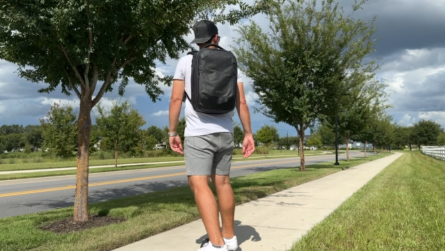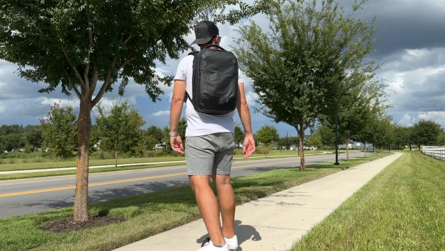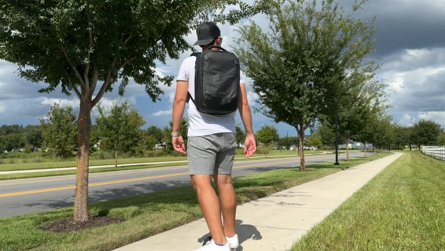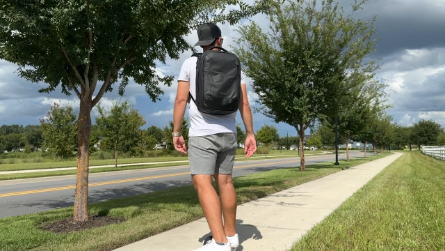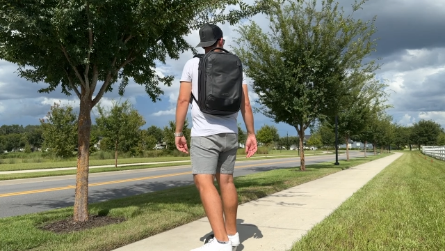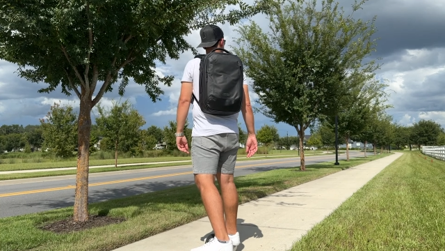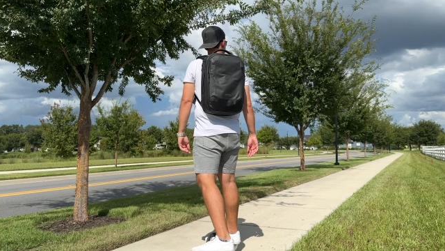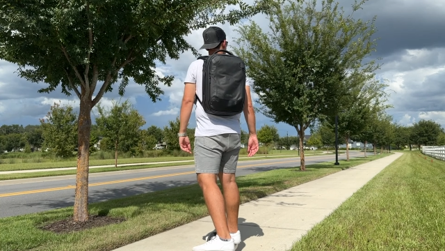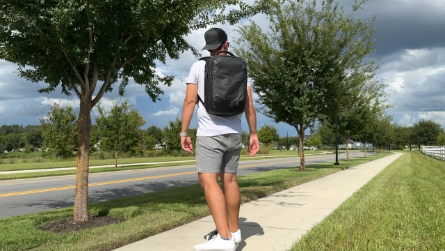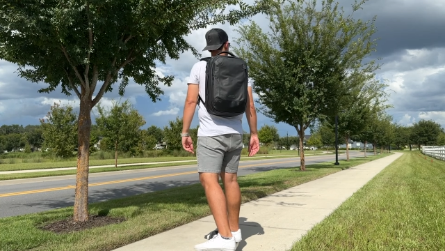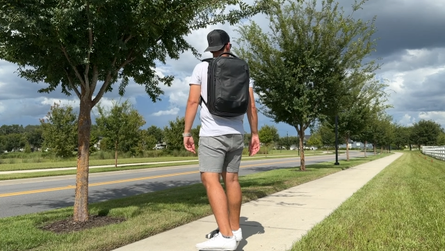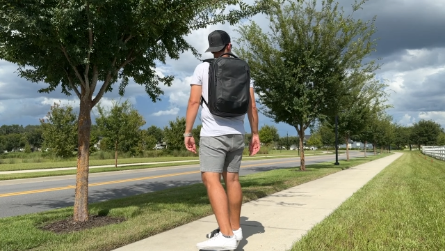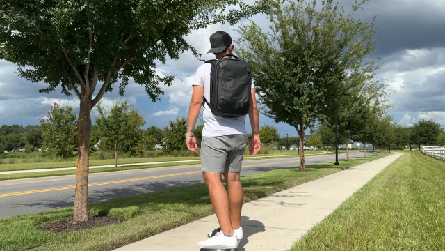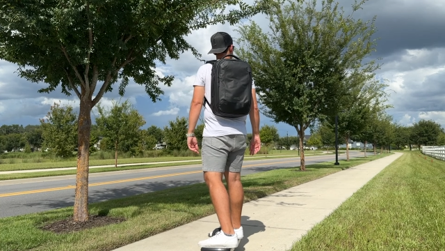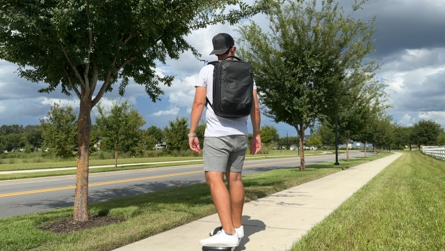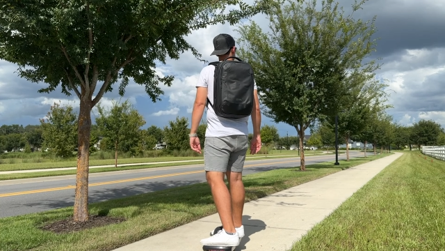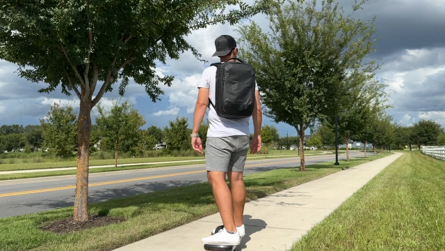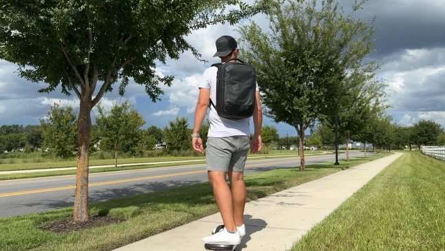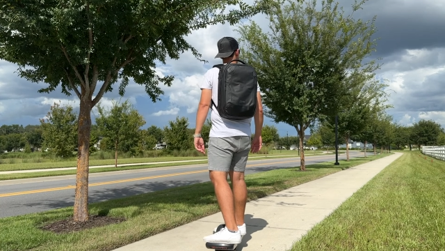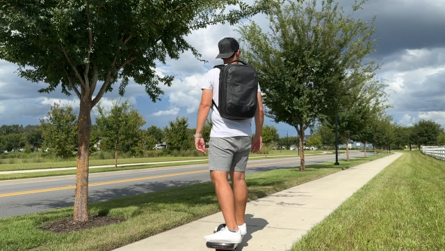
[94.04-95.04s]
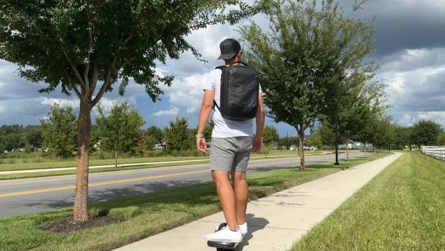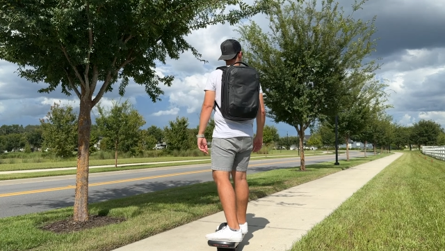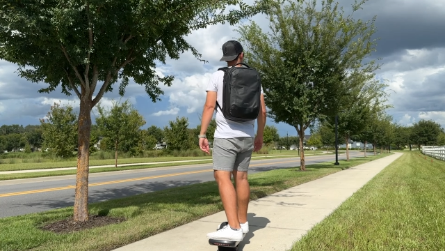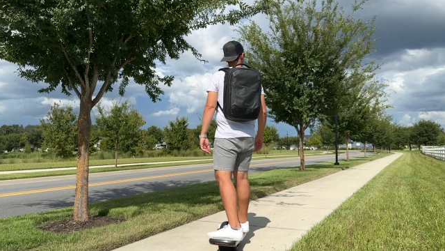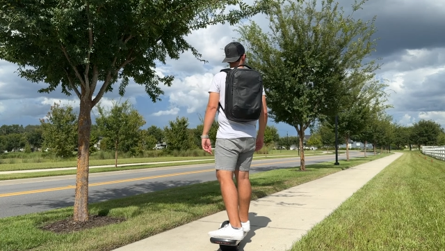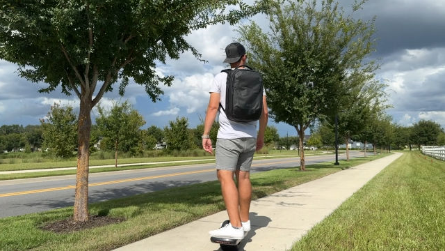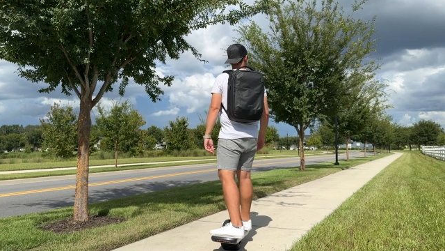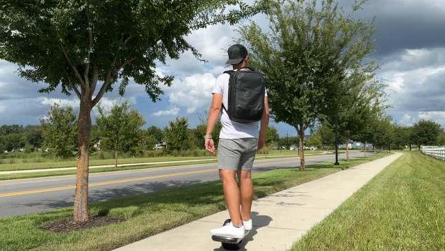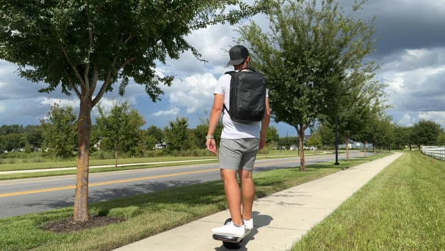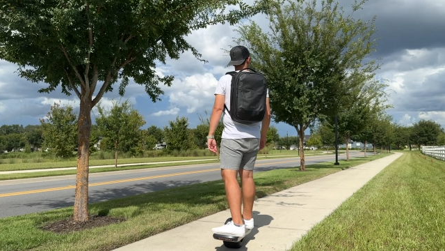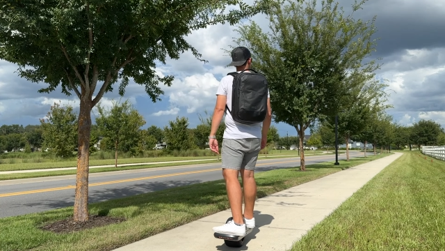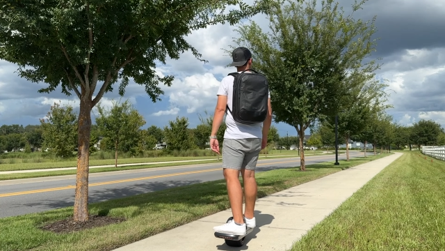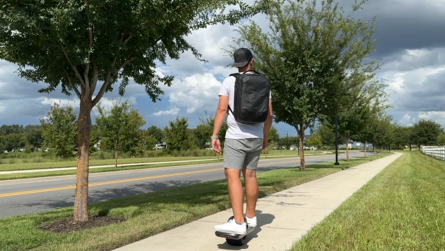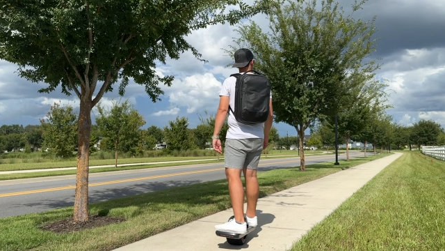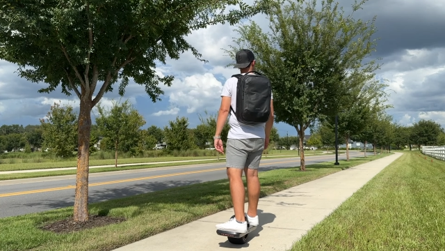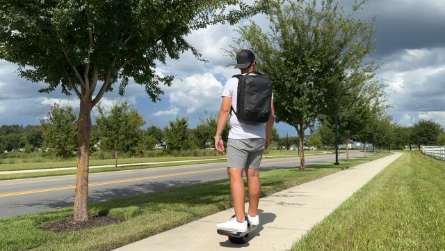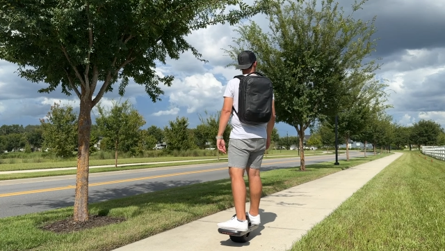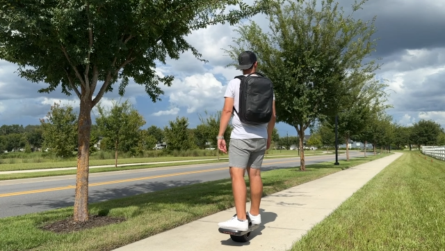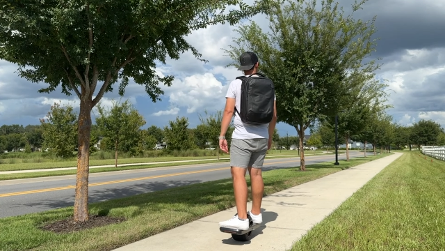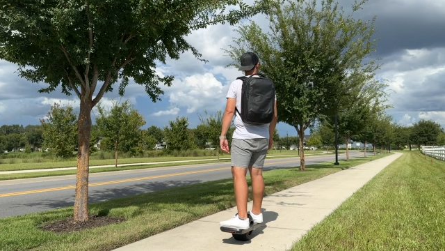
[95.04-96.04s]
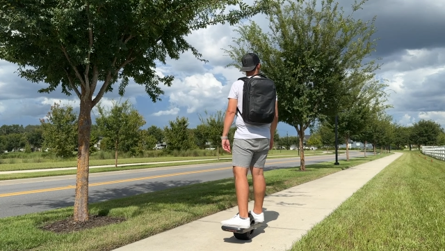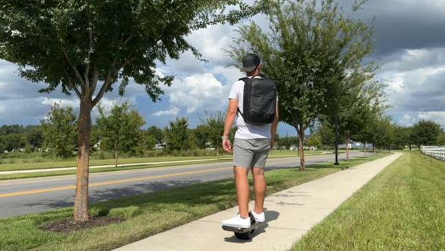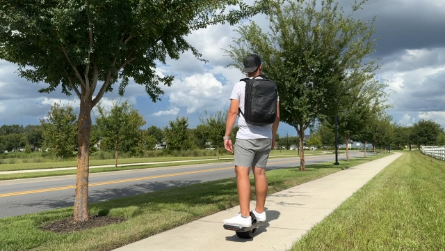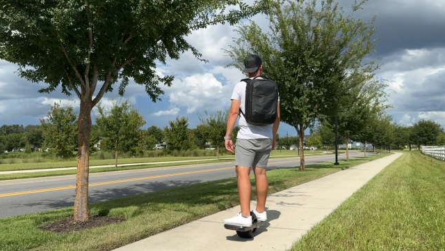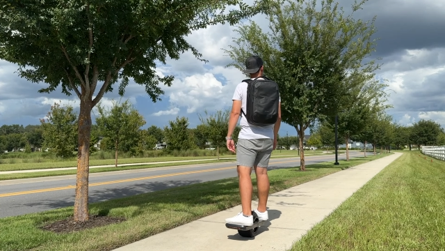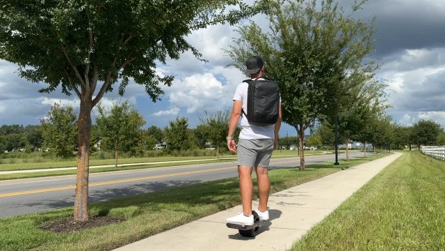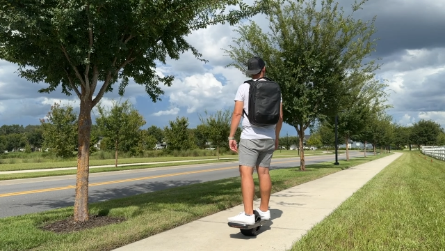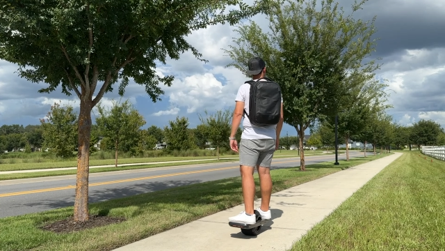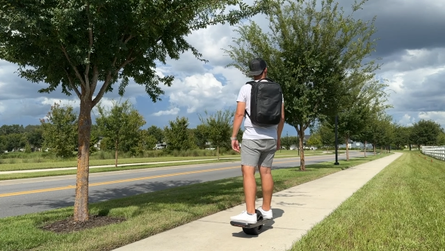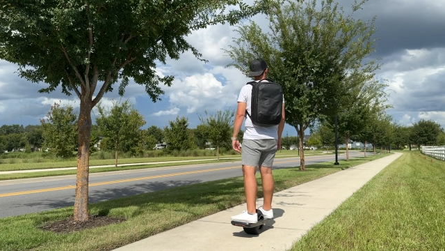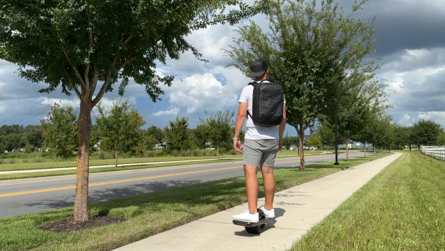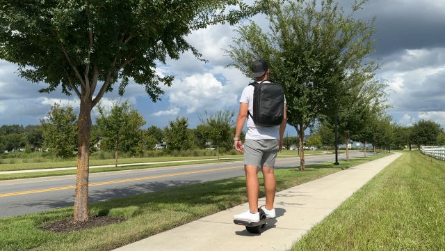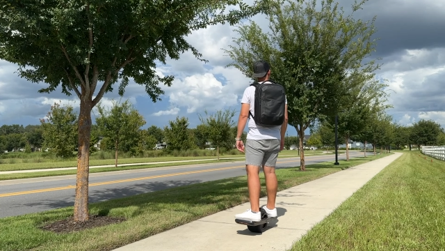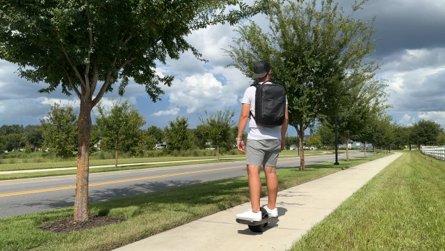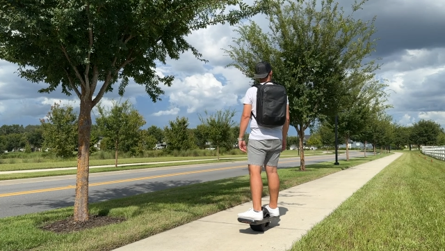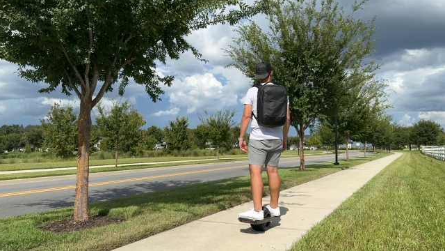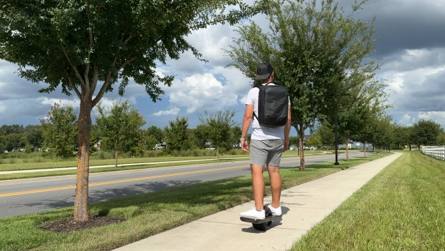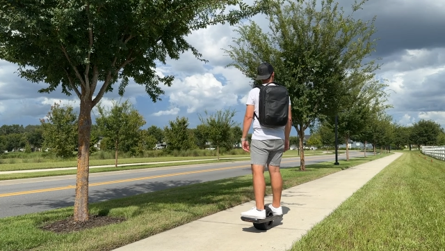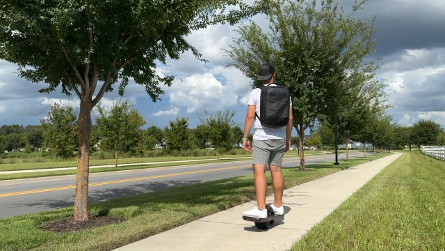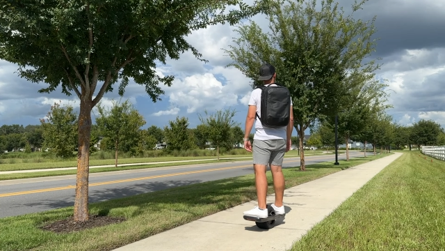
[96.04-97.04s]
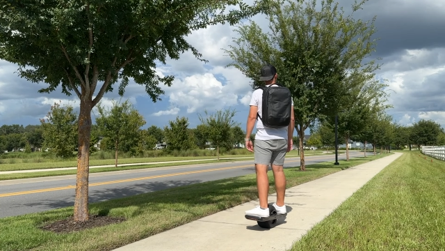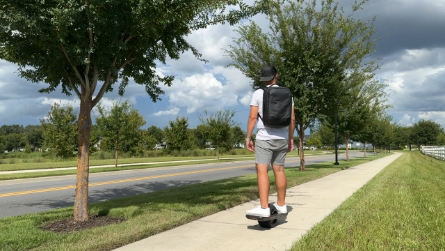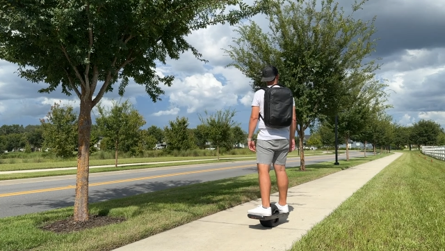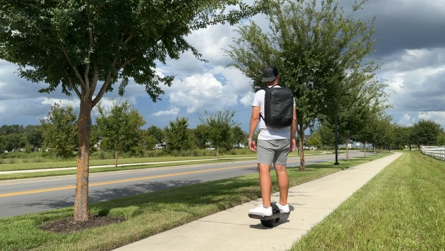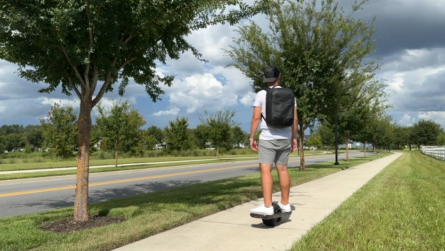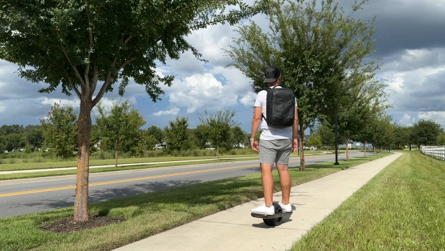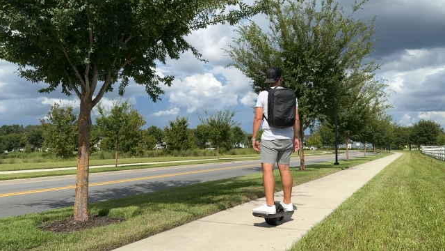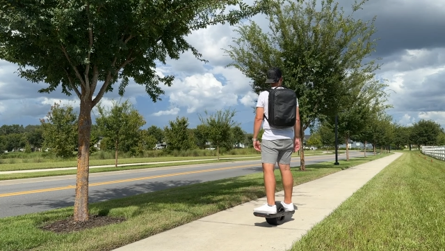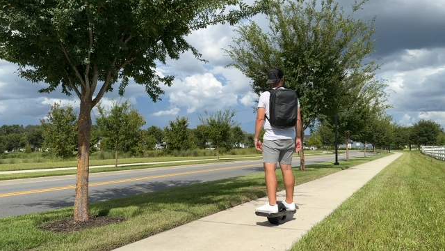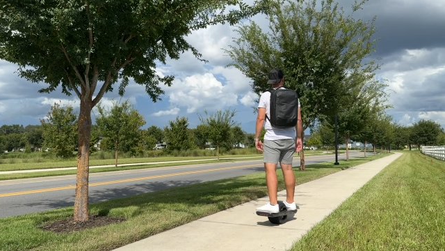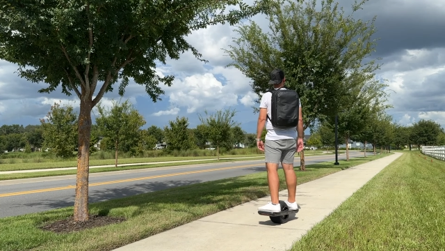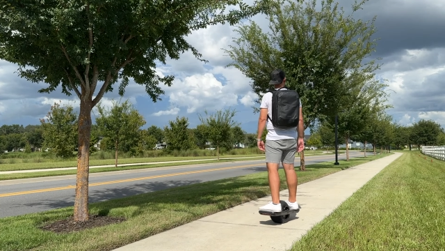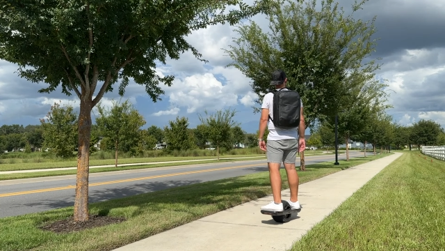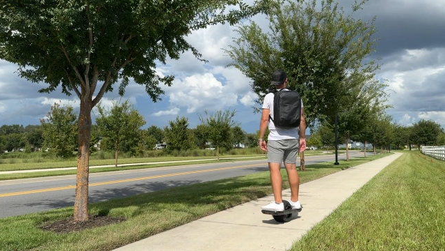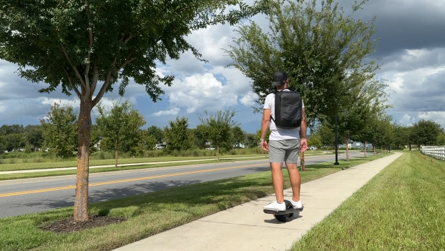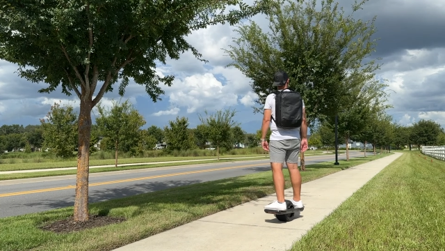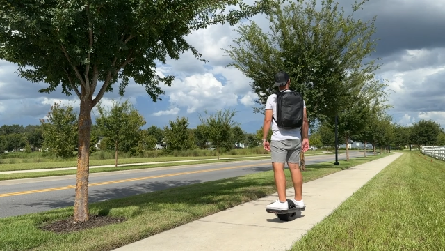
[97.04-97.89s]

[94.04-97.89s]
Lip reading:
(no speaker visible)